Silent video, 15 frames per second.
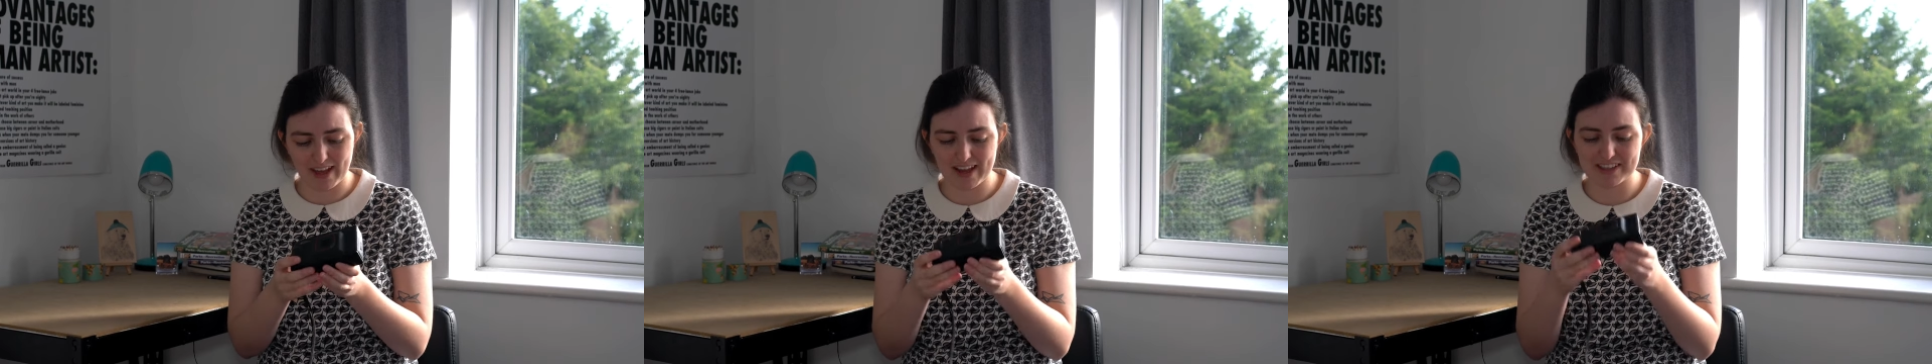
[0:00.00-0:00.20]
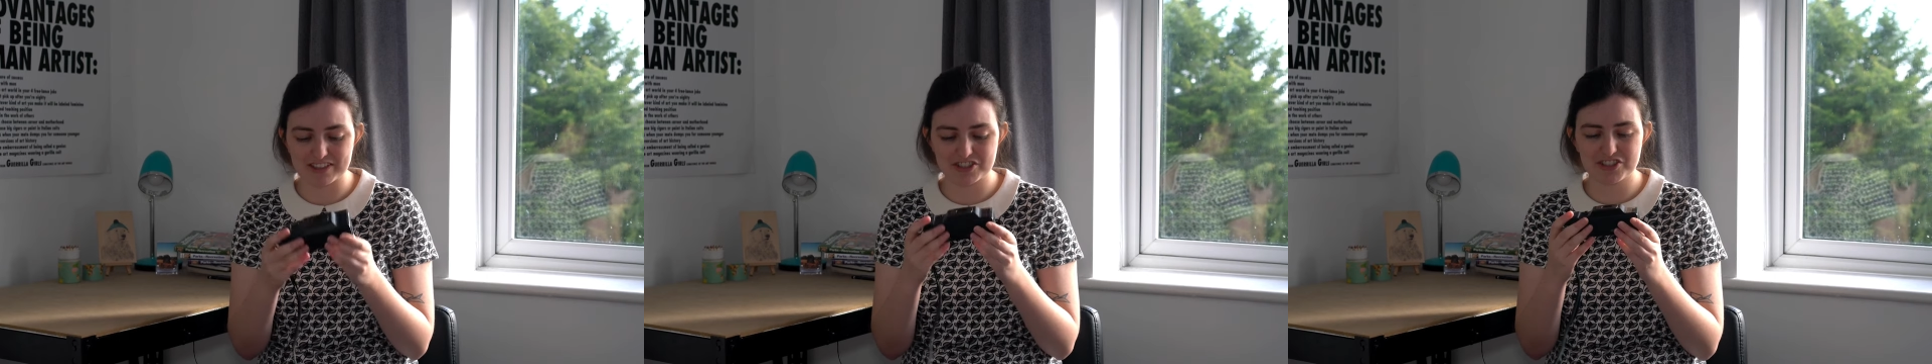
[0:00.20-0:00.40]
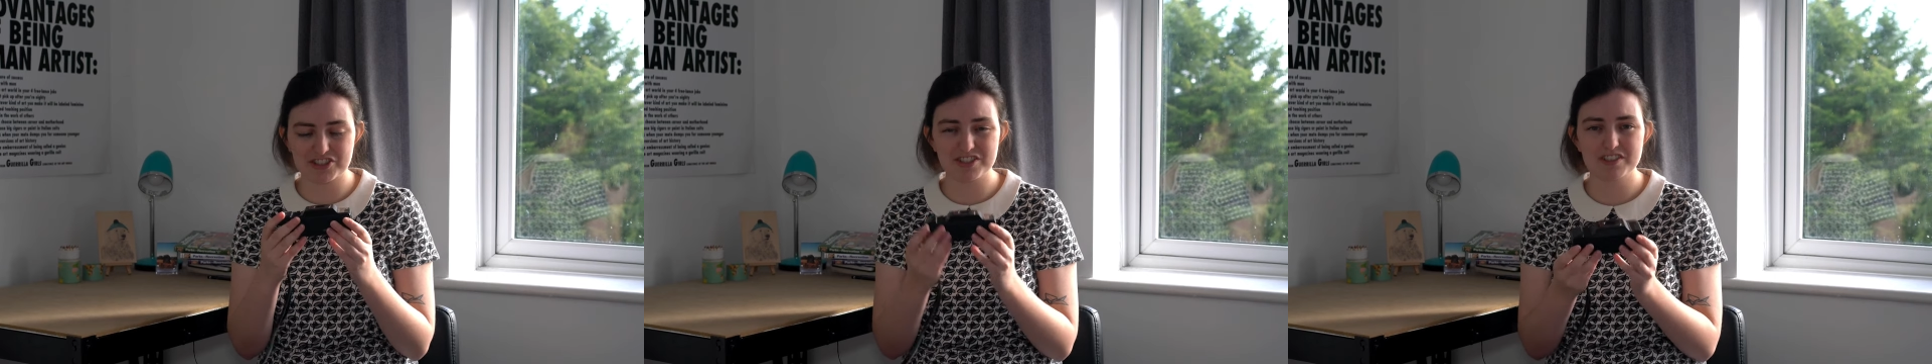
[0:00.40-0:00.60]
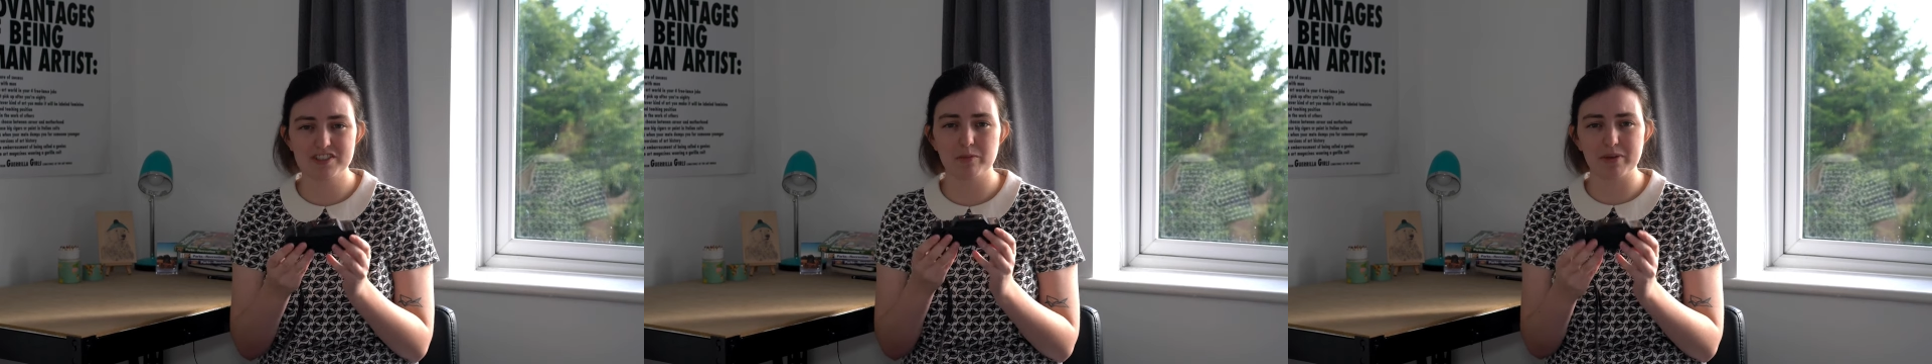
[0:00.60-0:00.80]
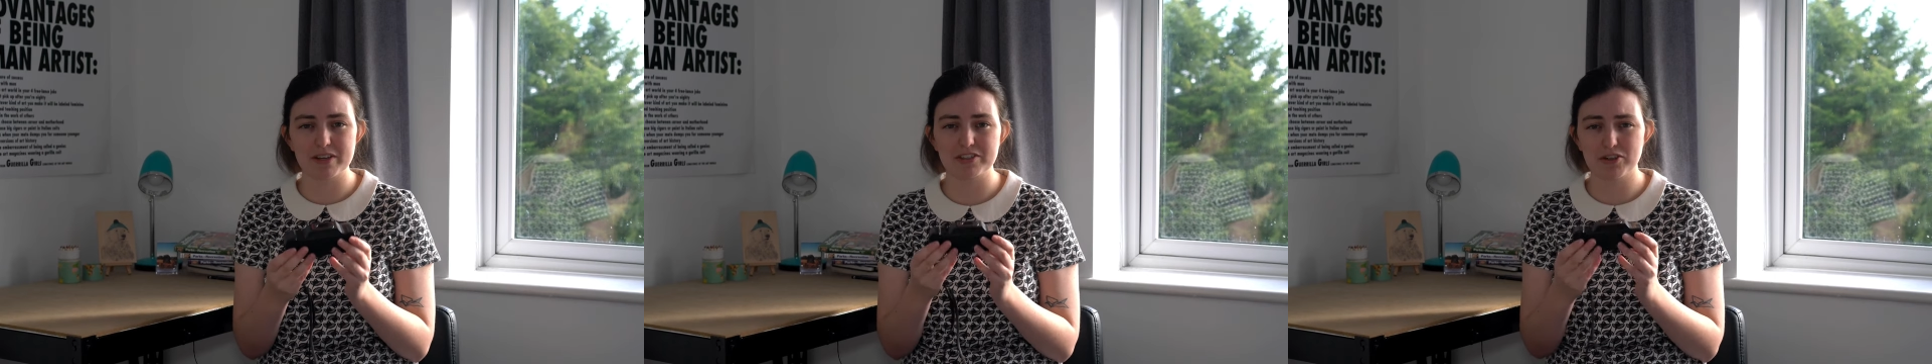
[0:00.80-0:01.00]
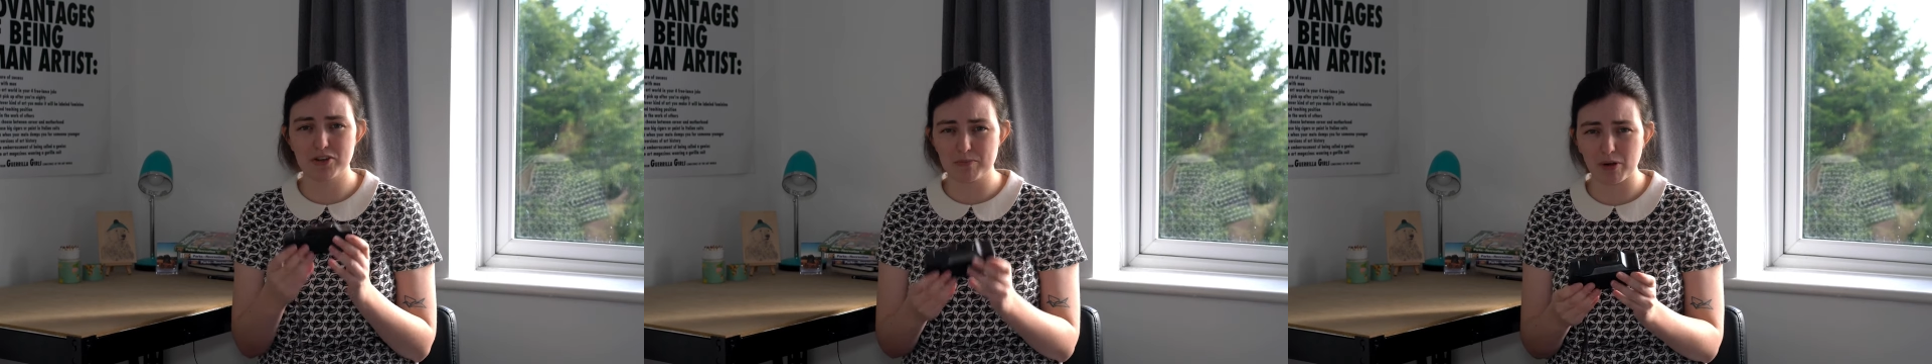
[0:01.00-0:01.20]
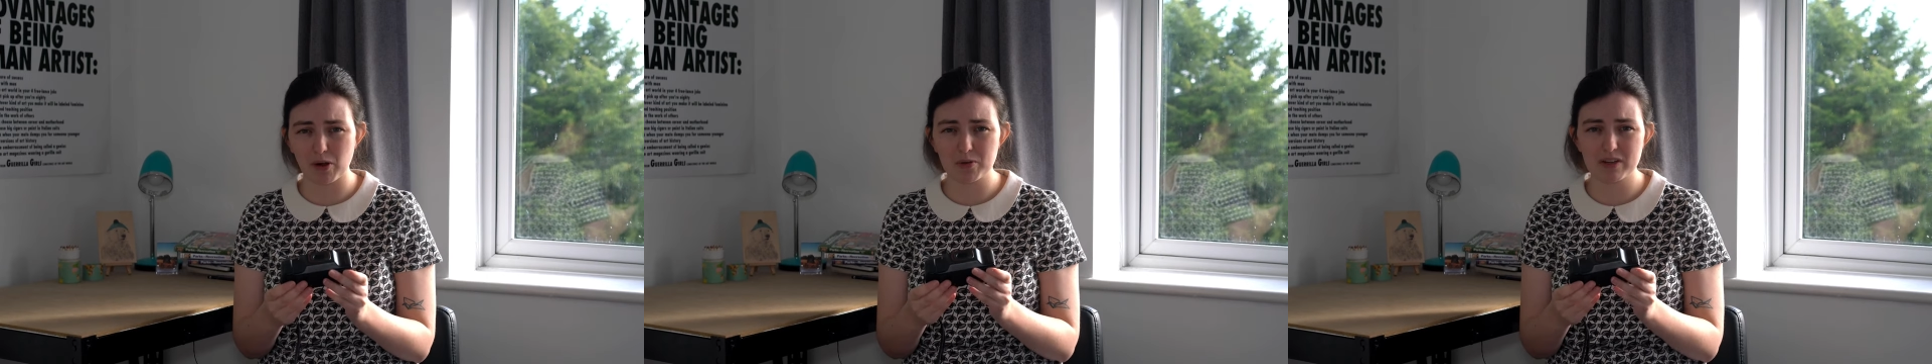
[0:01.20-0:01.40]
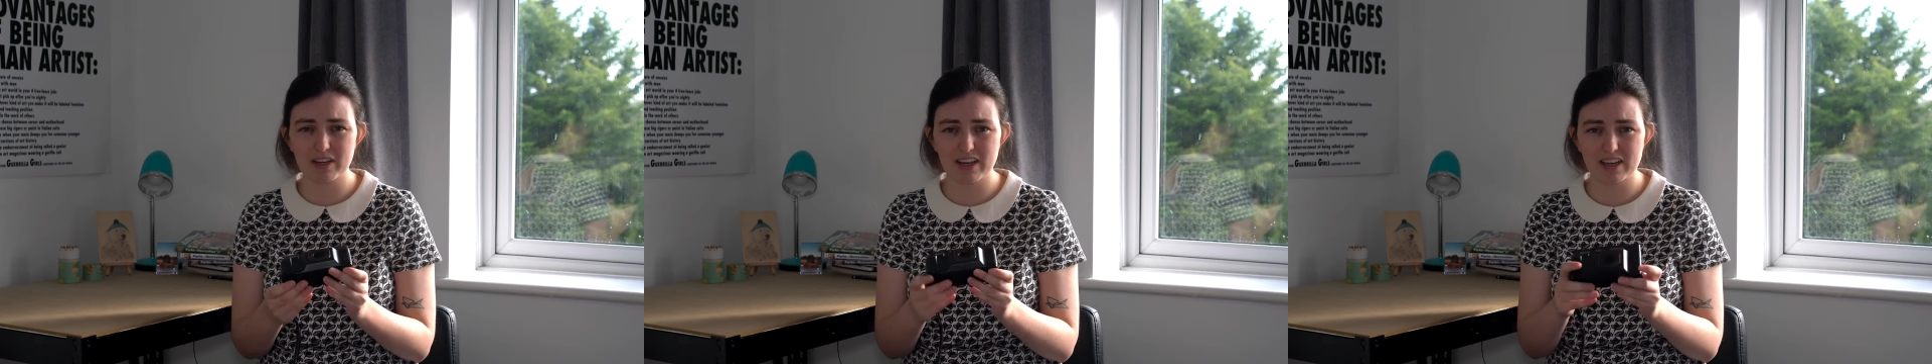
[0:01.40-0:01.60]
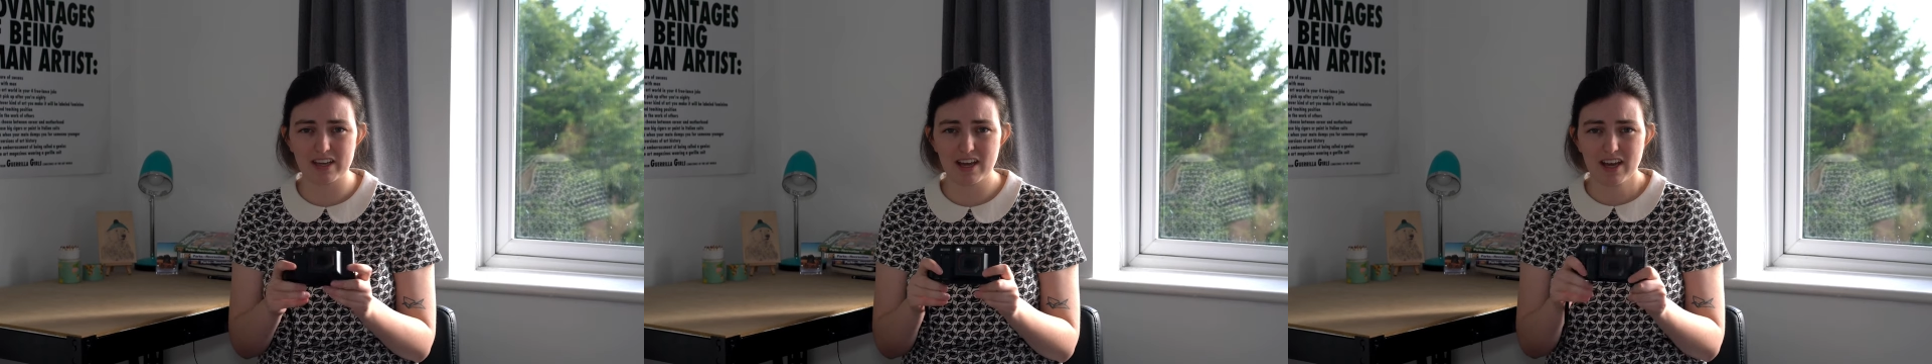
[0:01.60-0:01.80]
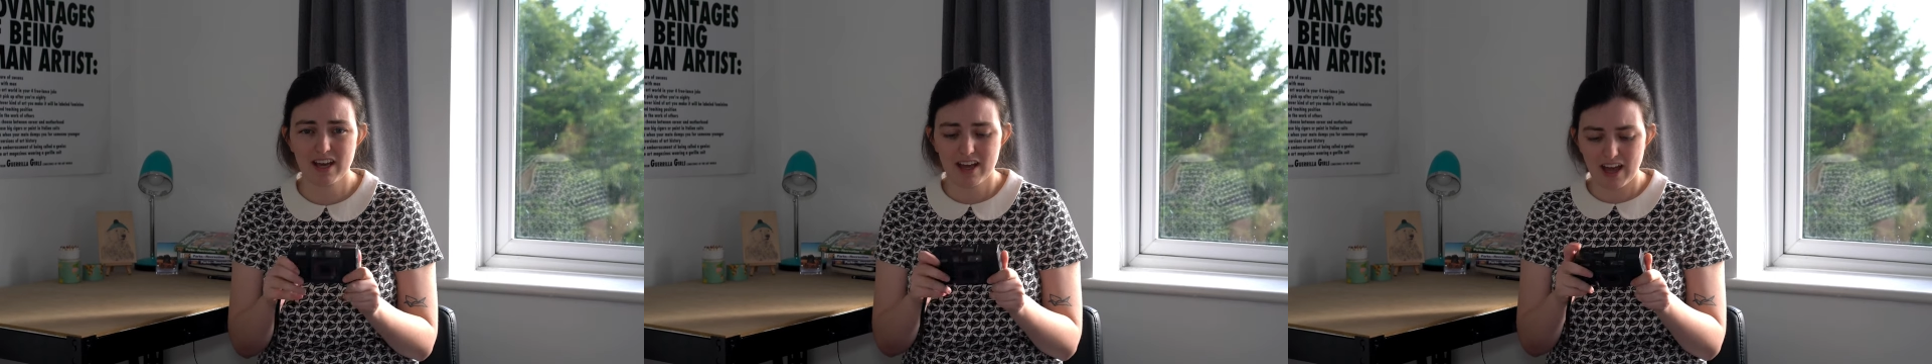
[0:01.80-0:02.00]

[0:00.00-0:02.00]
that it's just a bit too bulky,